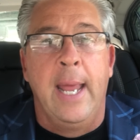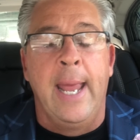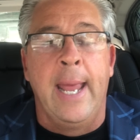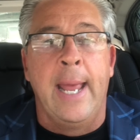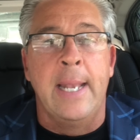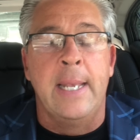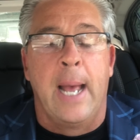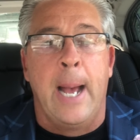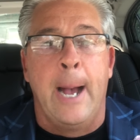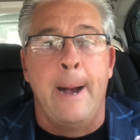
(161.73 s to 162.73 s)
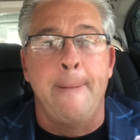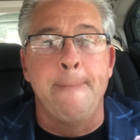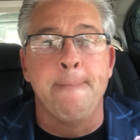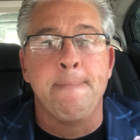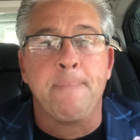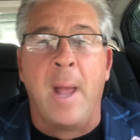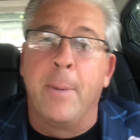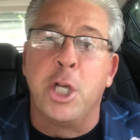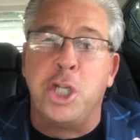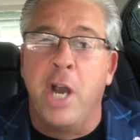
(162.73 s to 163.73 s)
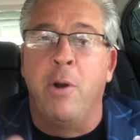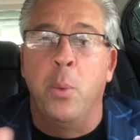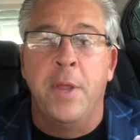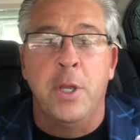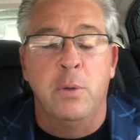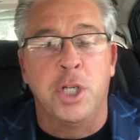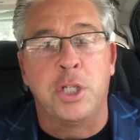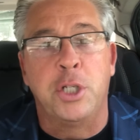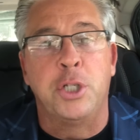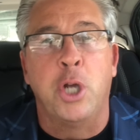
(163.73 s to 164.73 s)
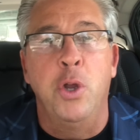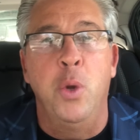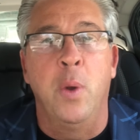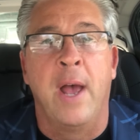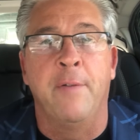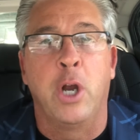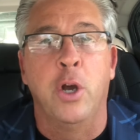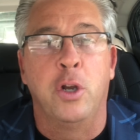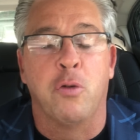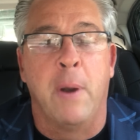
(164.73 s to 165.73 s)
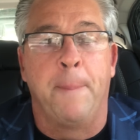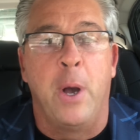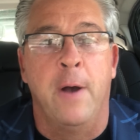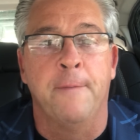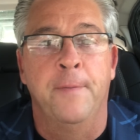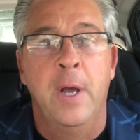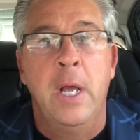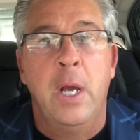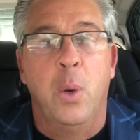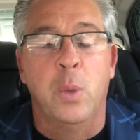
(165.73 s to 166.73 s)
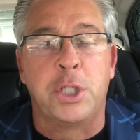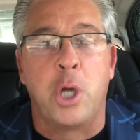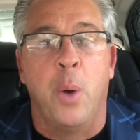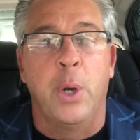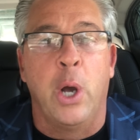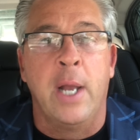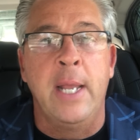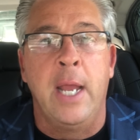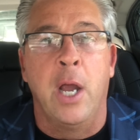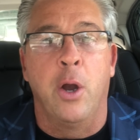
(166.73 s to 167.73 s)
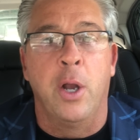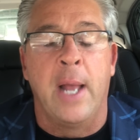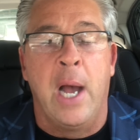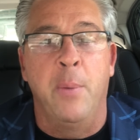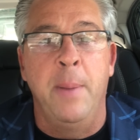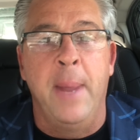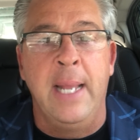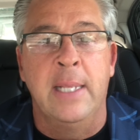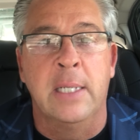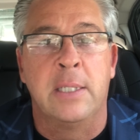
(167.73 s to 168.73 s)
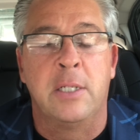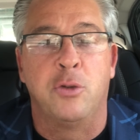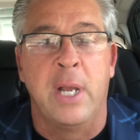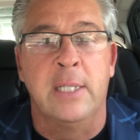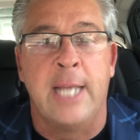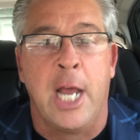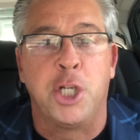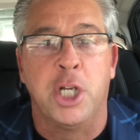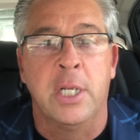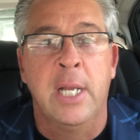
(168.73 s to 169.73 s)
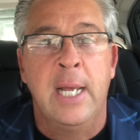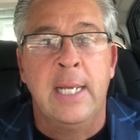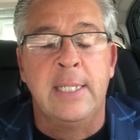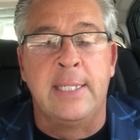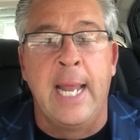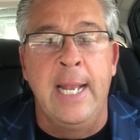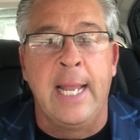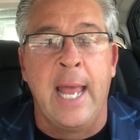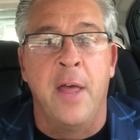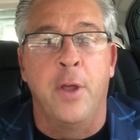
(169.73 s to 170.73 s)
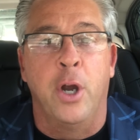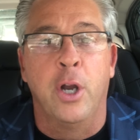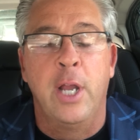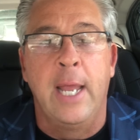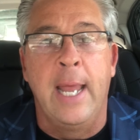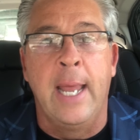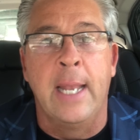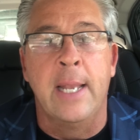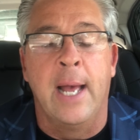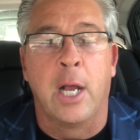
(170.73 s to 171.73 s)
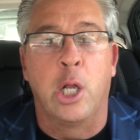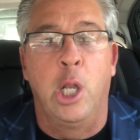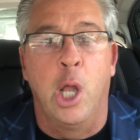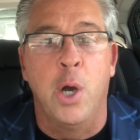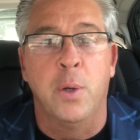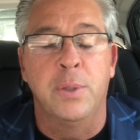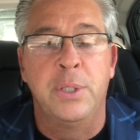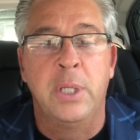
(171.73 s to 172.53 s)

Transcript: And I'm going to share it with you just so you have a good grip of what's going on here and how we made this transaction stay together and close